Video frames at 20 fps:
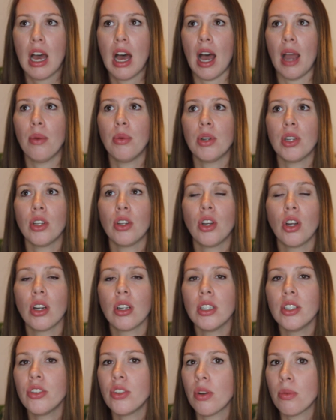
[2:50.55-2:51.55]
I would
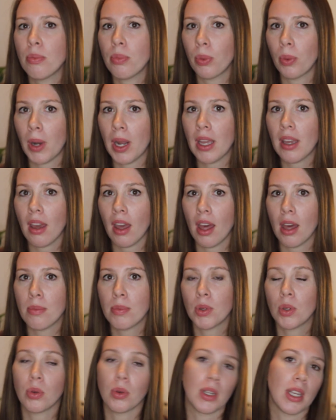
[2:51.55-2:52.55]
encourage you to break
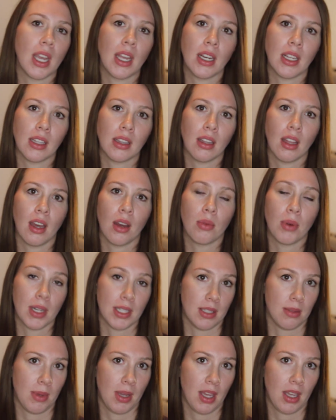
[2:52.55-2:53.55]
up creating a
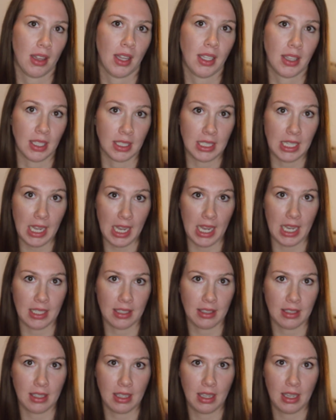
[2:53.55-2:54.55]
resume, like the
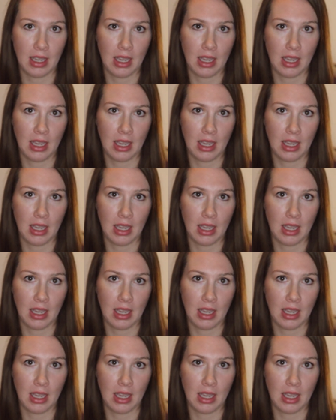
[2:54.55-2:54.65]
task.